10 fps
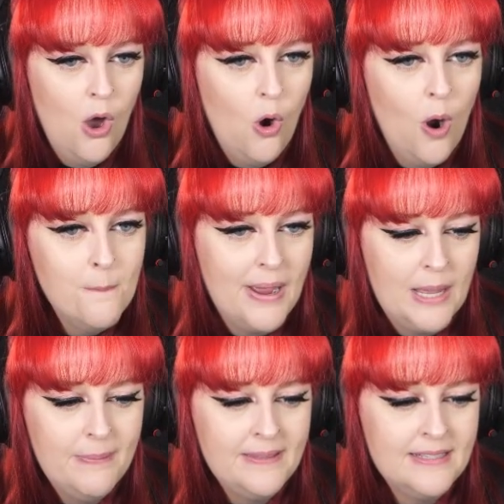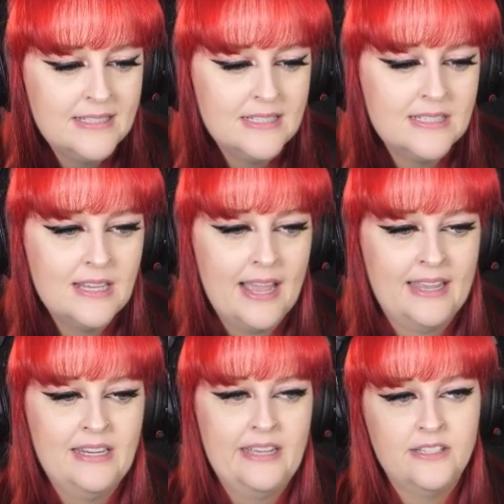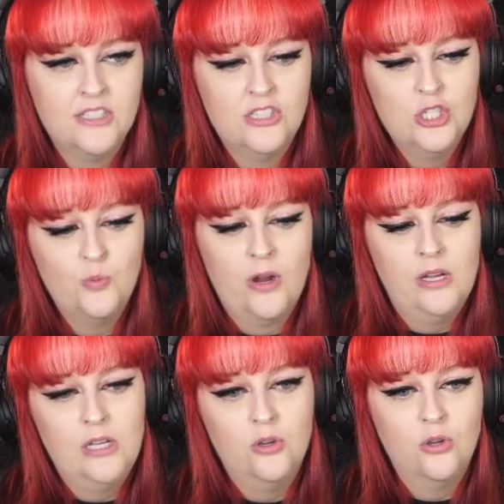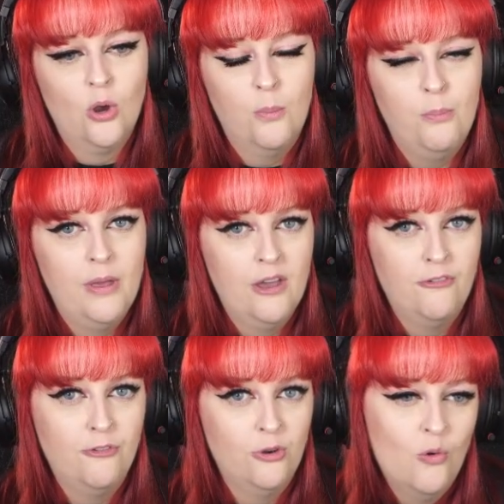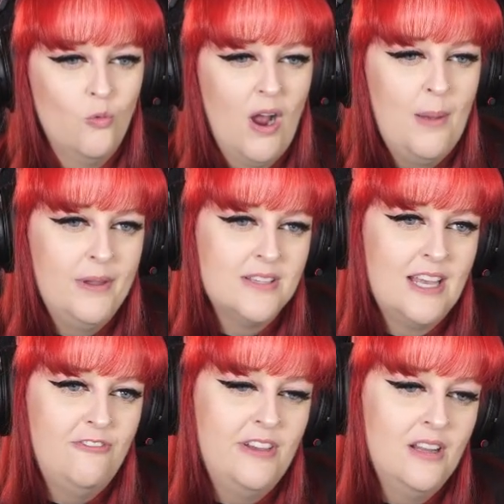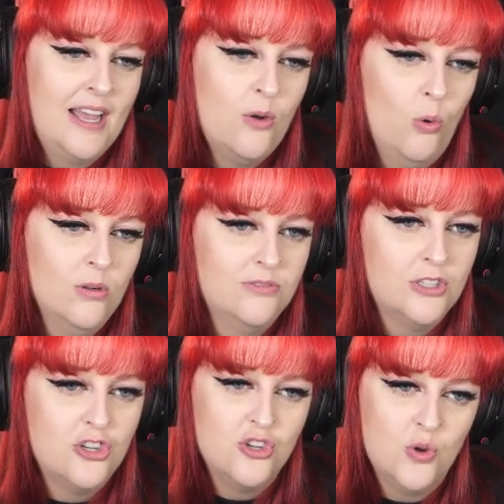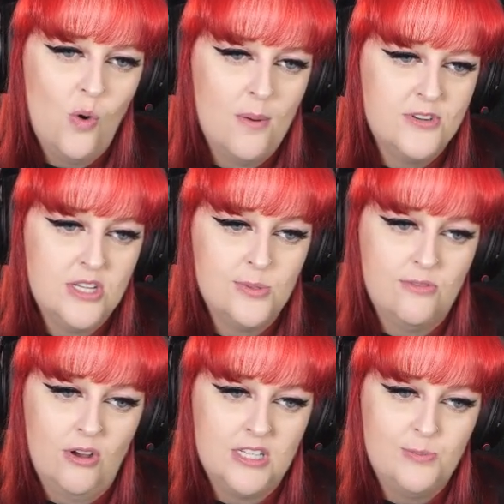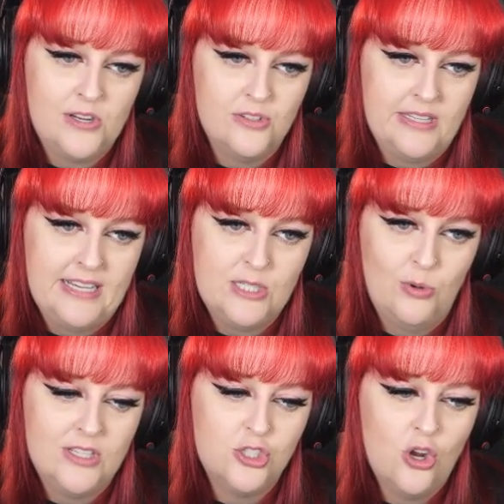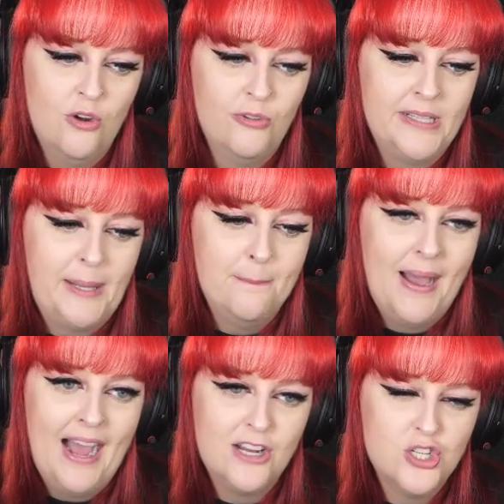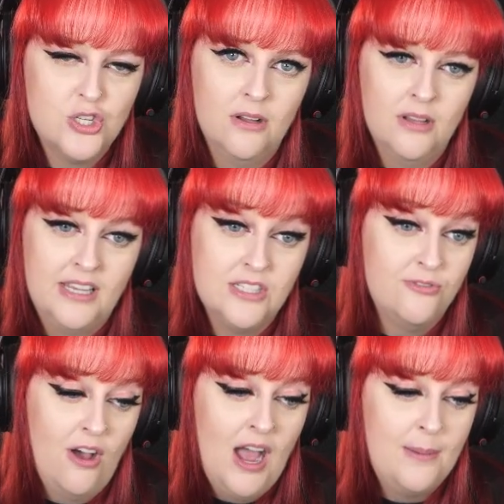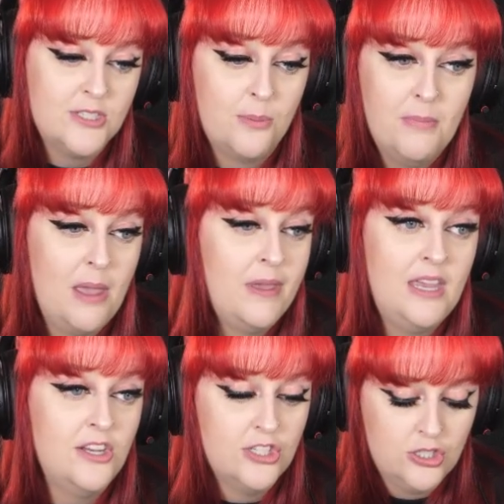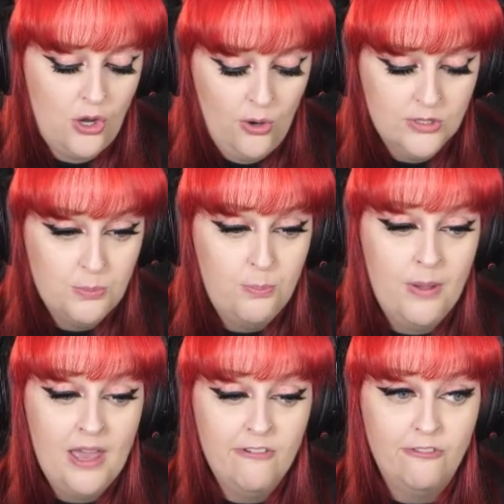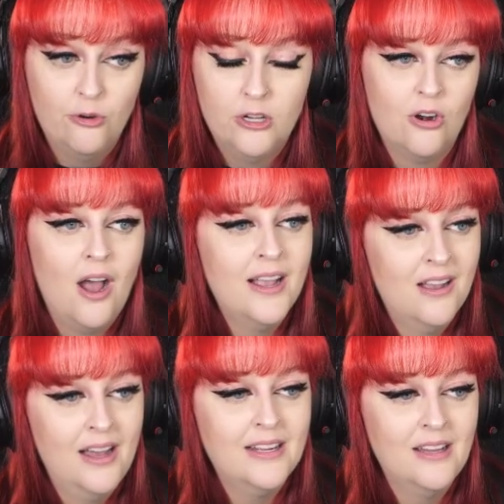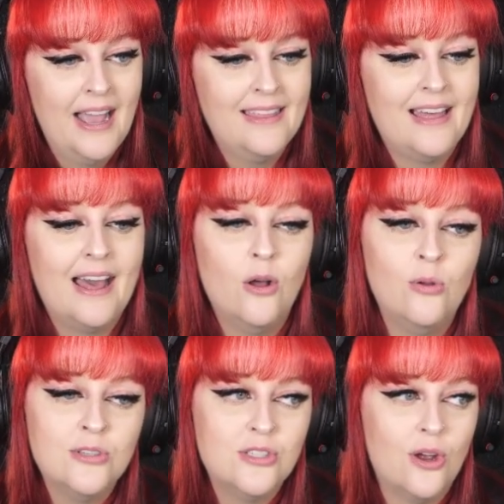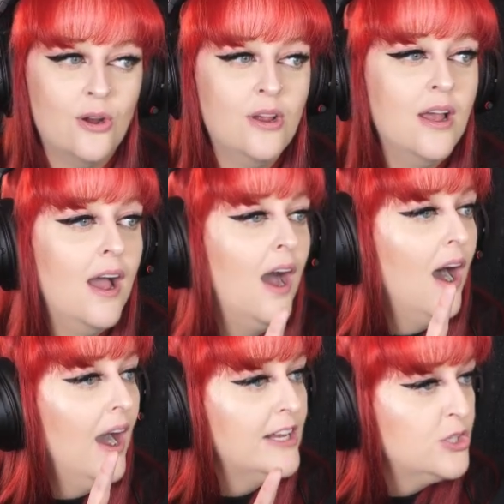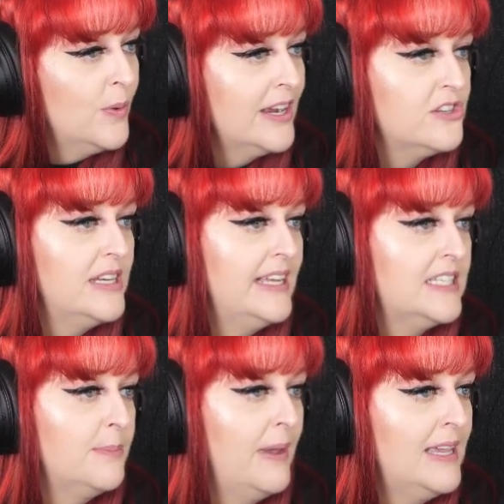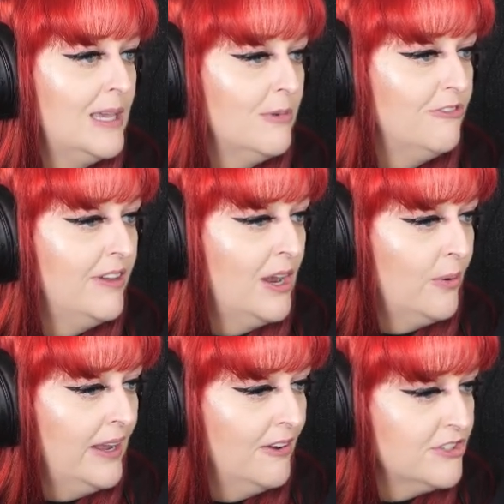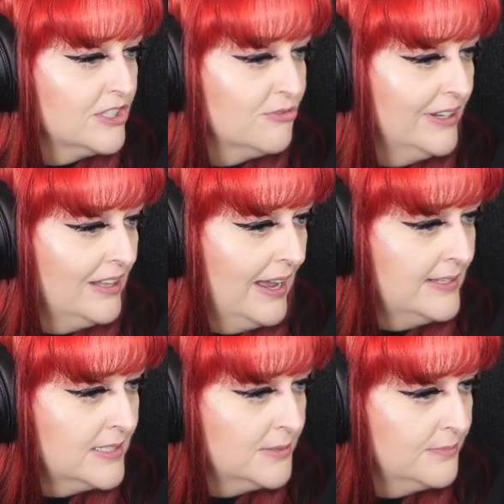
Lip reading: Or maybe this is like an instance where he could go barefoot, right? Because I feel like all of the shoe options we've got, especially these ones, don't really match his vibe. So maybe he just goes barefoot. I kind of like that. Also, I do actually need to make him a fairy, I've just realized.